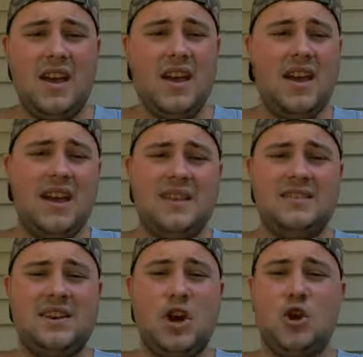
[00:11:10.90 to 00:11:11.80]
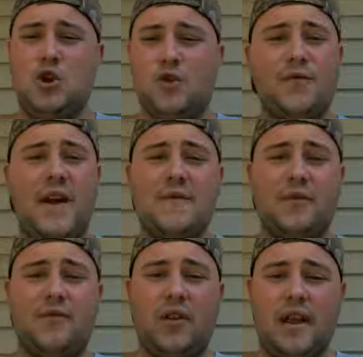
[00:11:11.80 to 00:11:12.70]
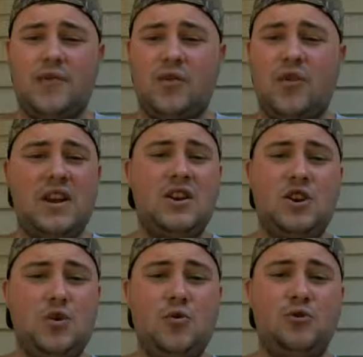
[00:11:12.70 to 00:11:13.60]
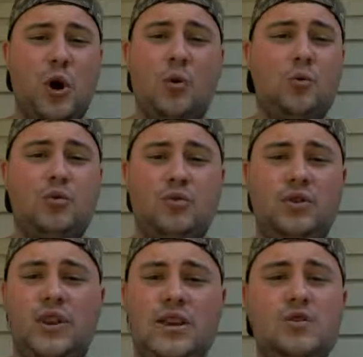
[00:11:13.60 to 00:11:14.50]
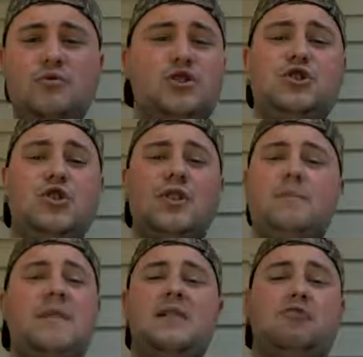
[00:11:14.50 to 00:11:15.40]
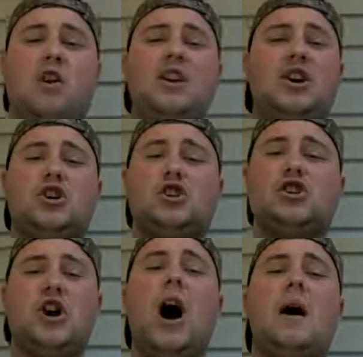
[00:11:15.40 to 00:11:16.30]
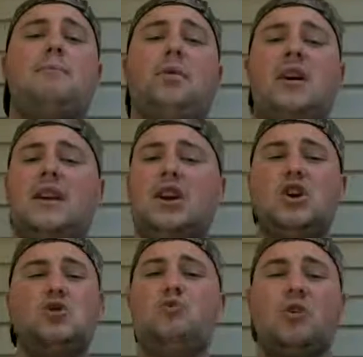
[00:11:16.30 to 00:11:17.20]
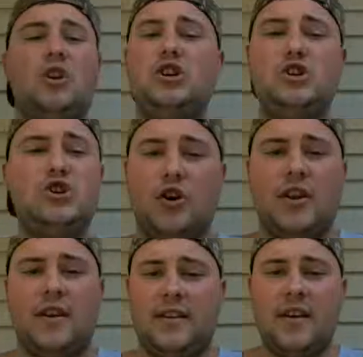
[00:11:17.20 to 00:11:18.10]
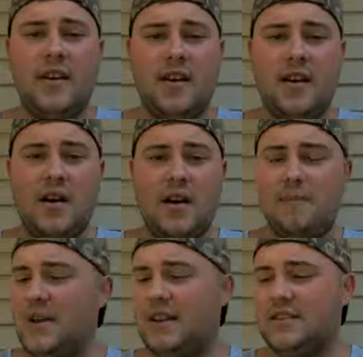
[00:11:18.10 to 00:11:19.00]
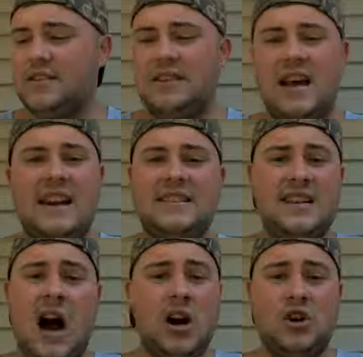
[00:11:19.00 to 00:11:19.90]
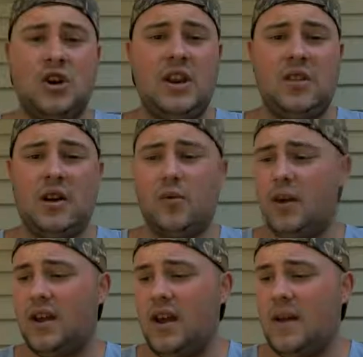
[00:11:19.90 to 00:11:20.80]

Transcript: is your favorite flavor, then you shouldn't be running a shop. Like, you really shouldn't. Because that is not good e-liquid.